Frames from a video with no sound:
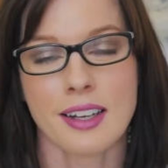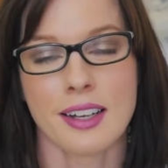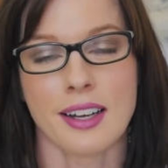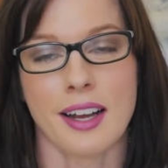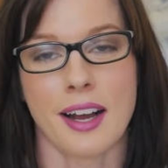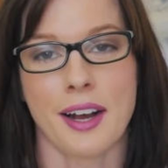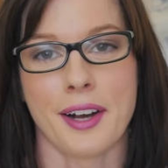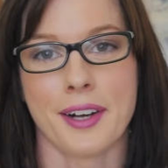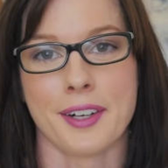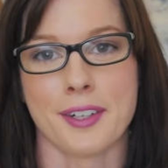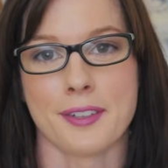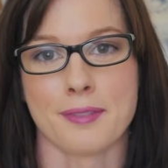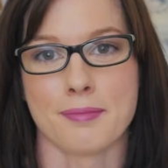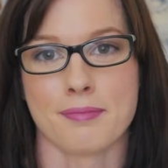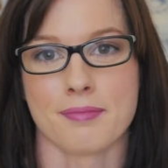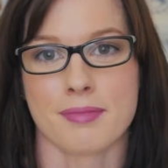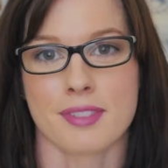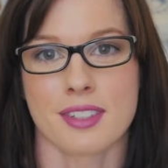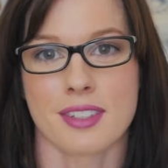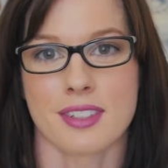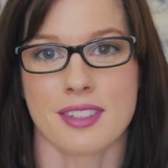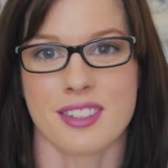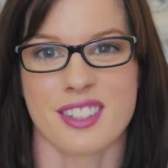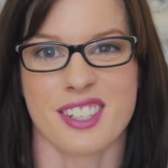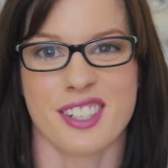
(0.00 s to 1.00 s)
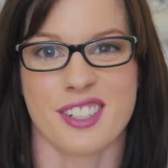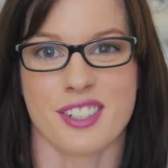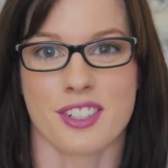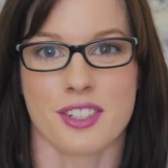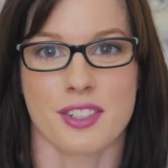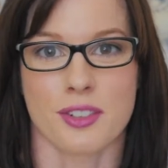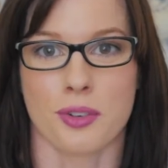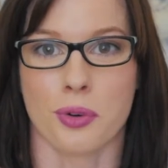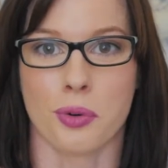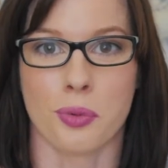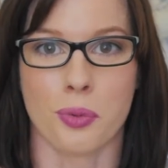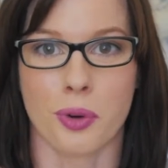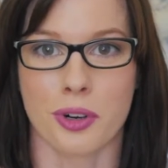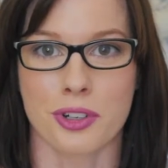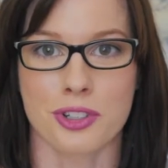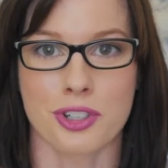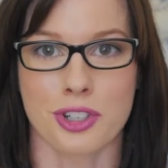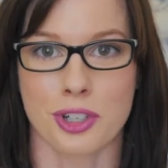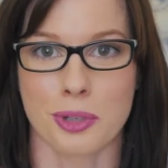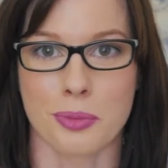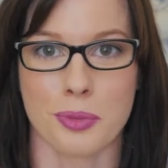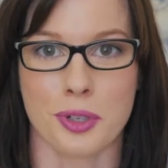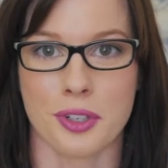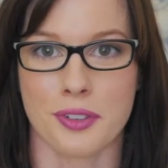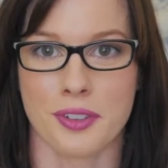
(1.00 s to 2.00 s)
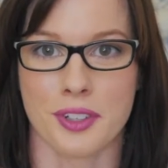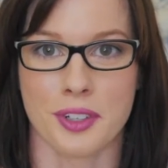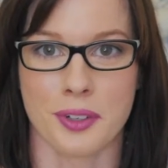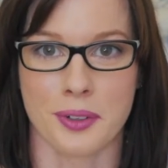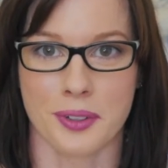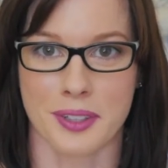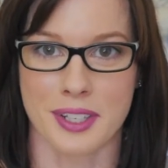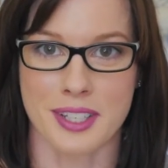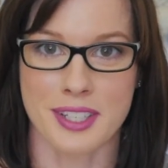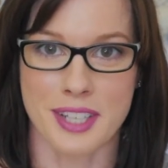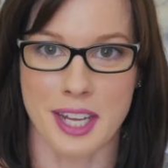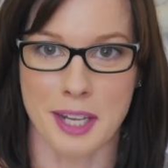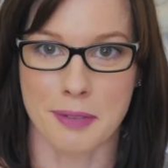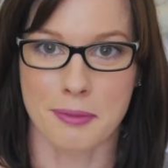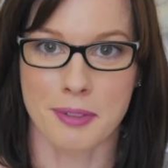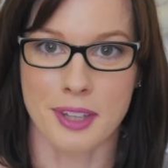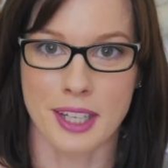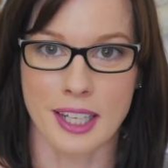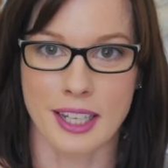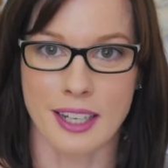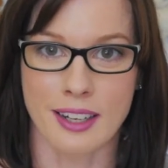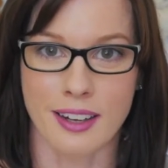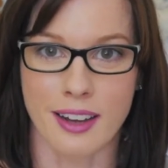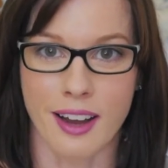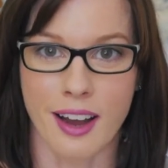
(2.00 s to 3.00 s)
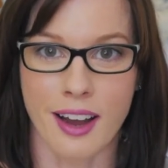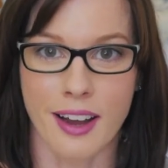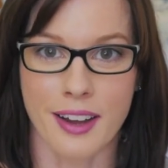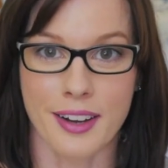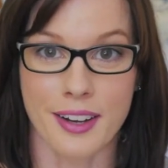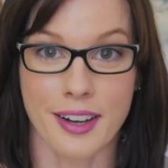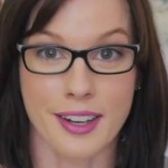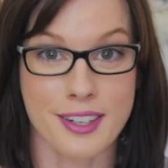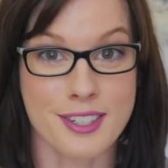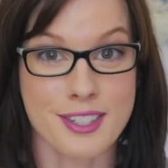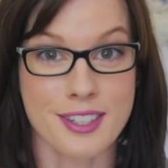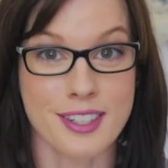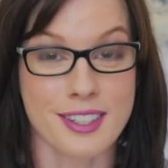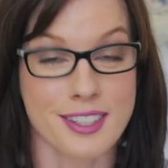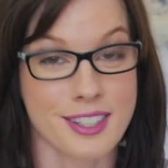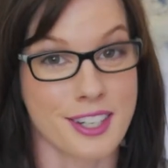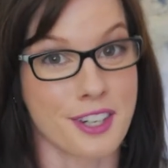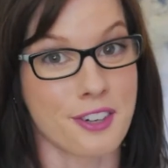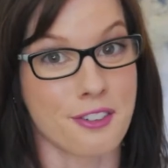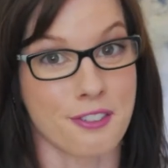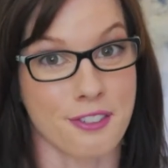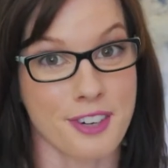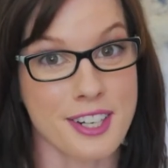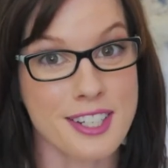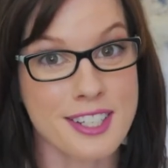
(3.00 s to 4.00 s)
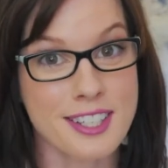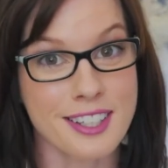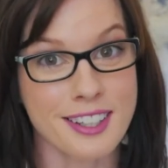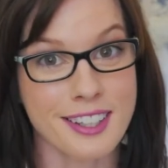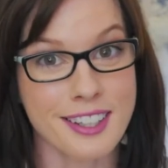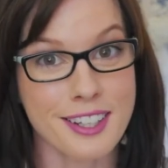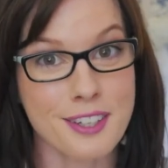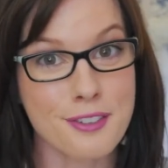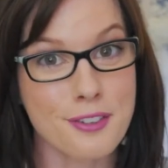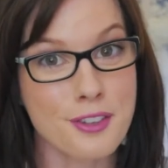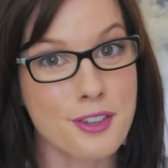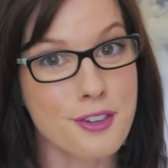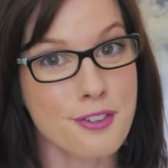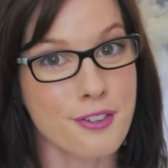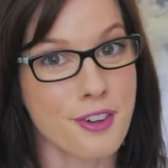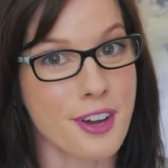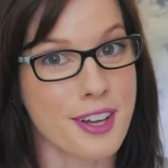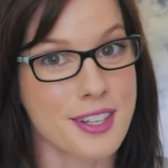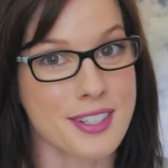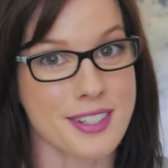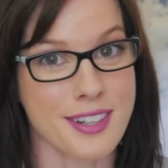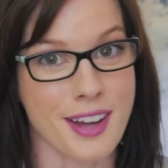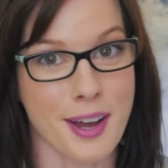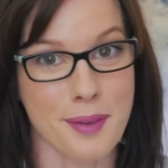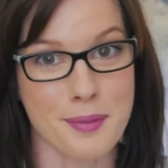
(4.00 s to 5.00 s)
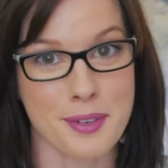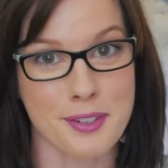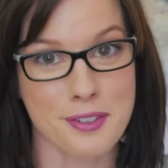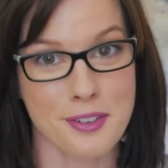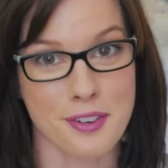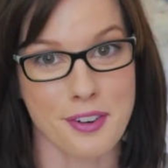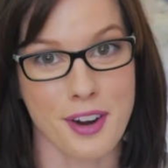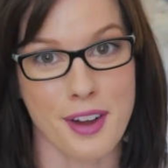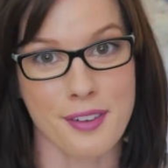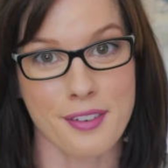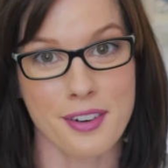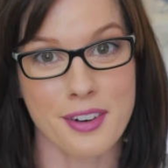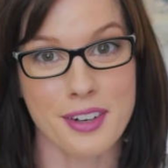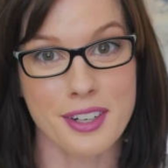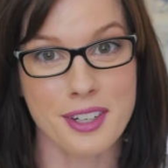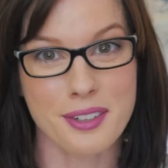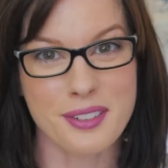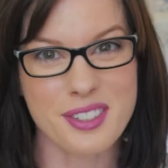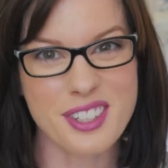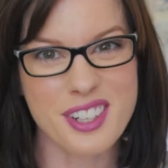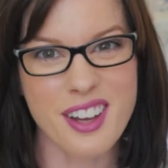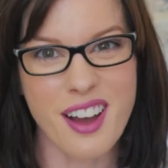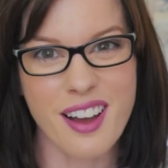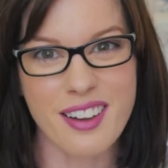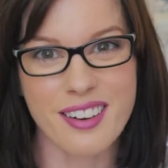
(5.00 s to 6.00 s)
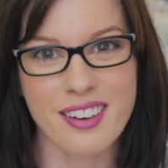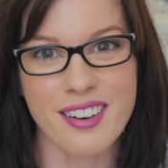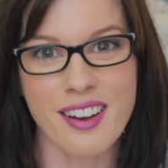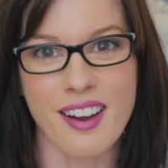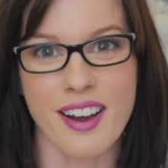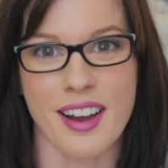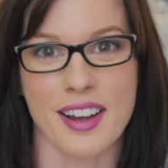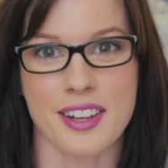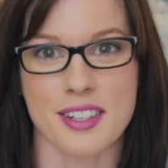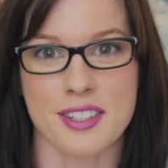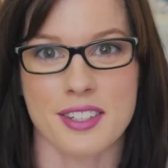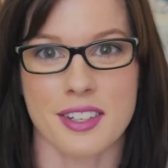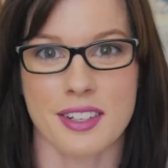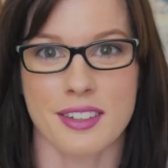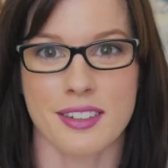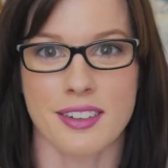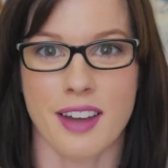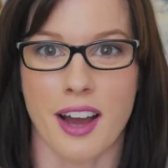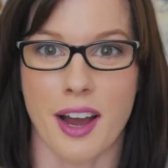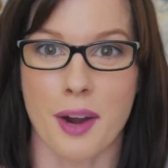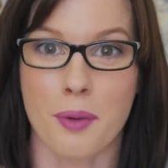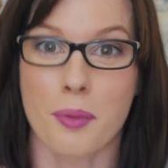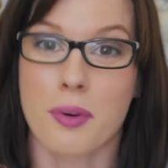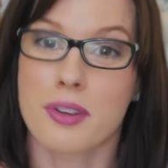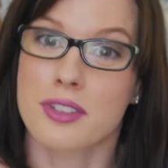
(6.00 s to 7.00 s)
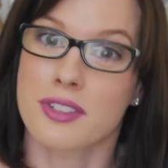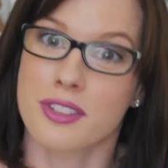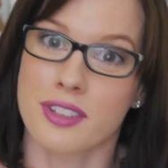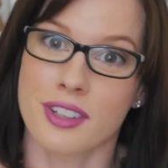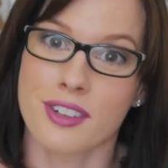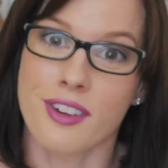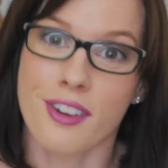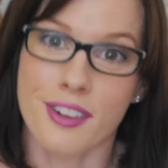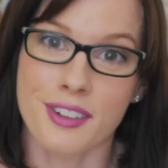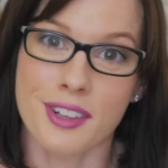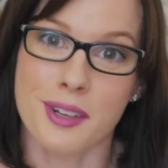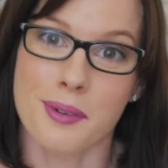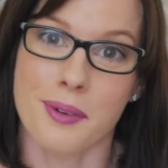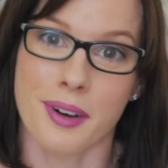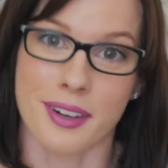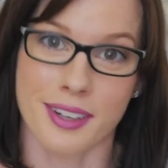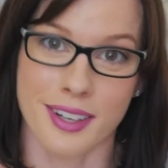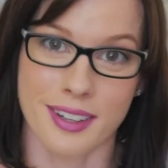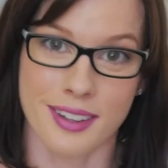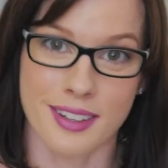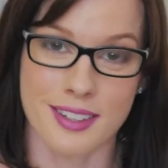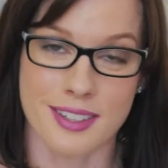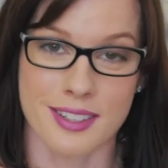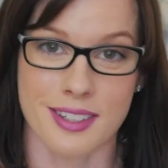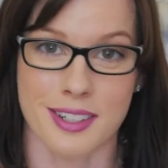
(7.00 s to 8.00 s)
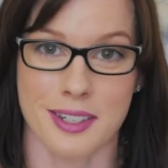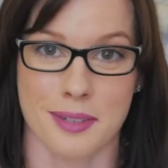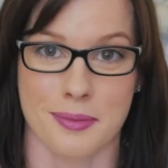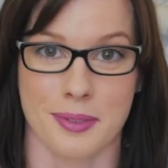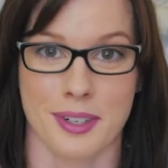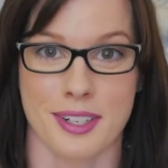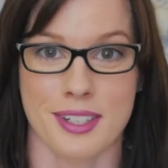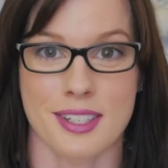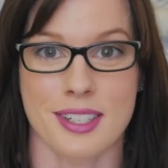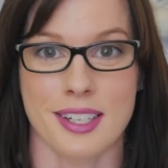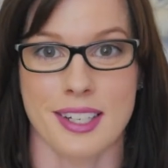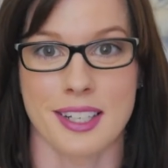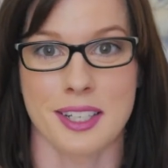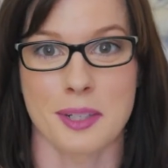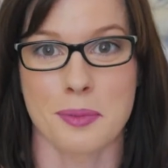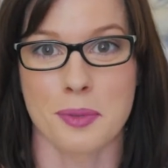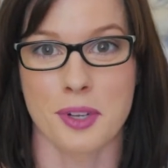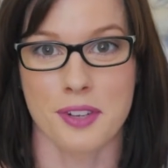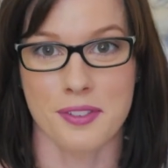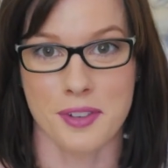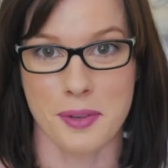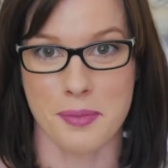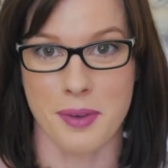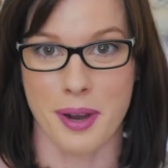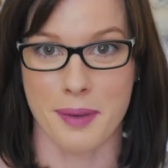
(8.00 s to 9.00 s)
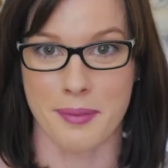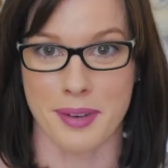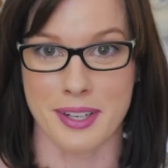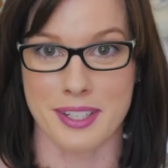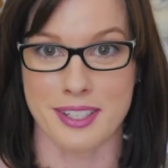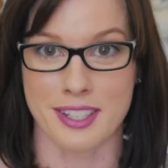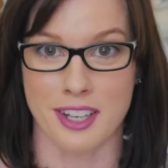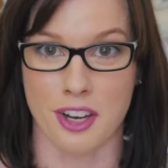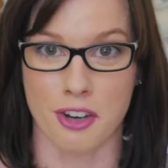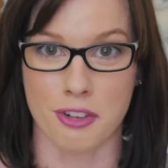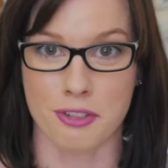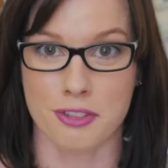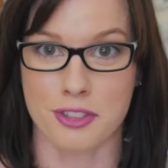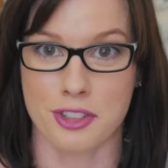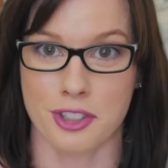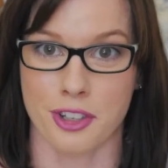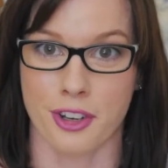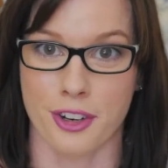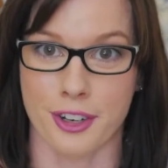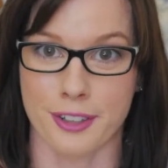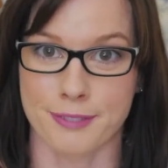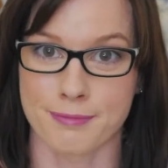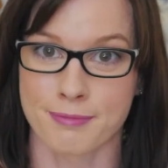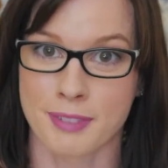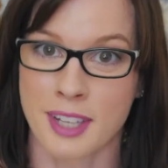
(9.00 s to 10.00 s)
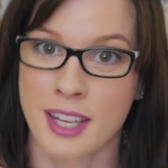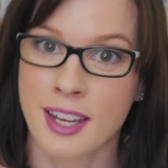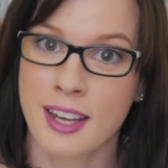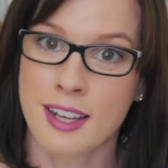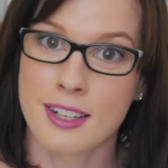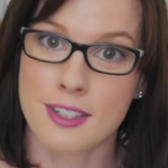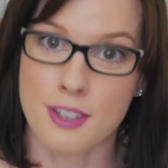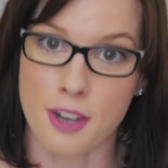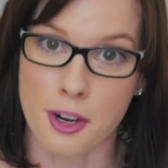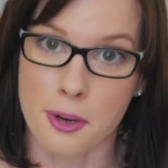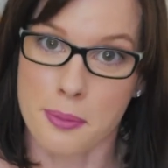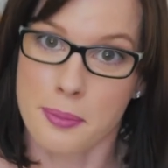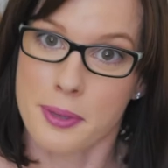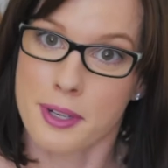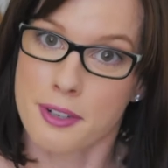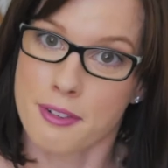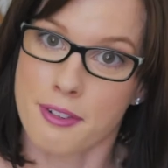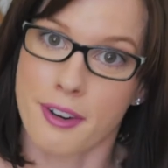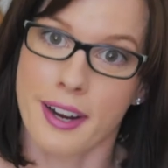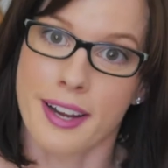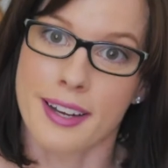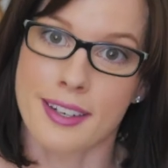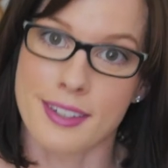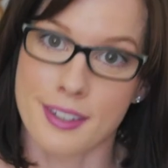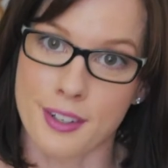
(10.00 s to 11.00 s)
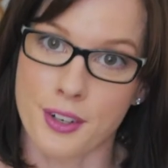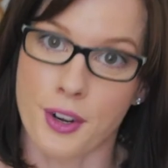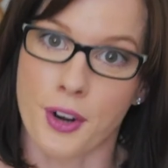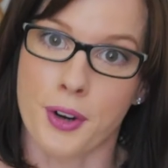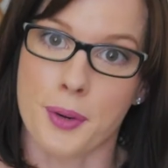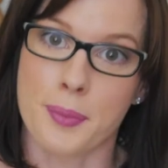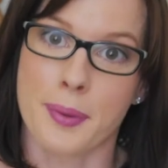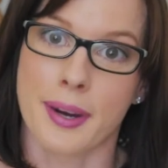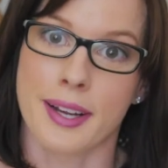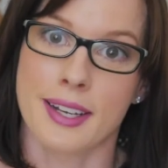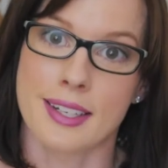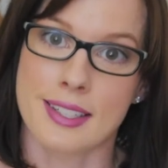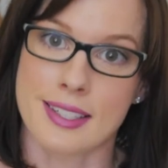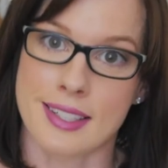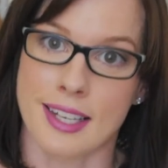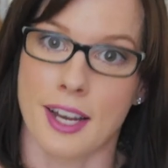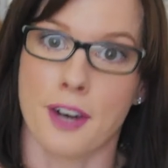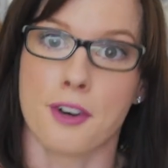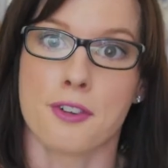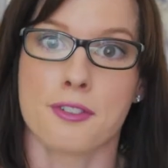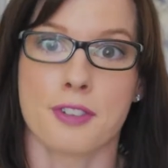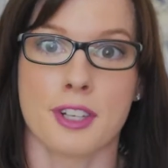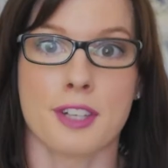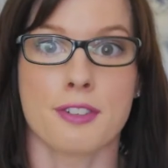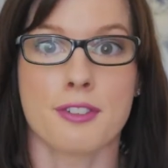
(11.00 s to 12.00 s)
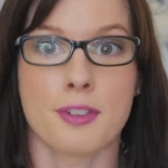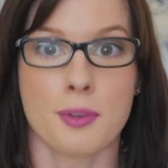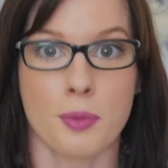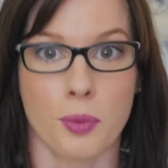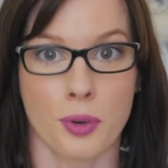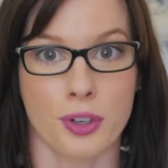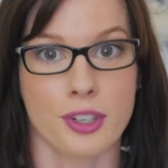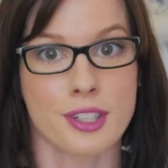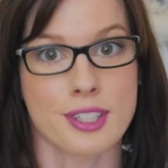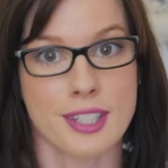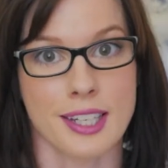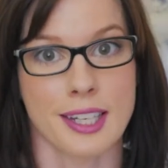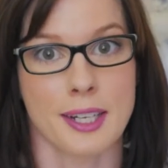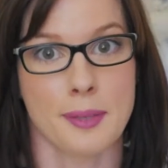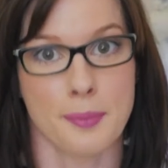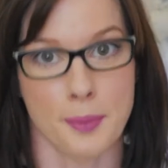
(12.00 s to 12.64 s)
You're just all watching a movie doing the same thing. I actually did it recently for the first time in forever, and it was kind of nice. And I wasn't the only one in the cinema seeing the movie by myself, so don't be afraid to go by yourself if you want to see a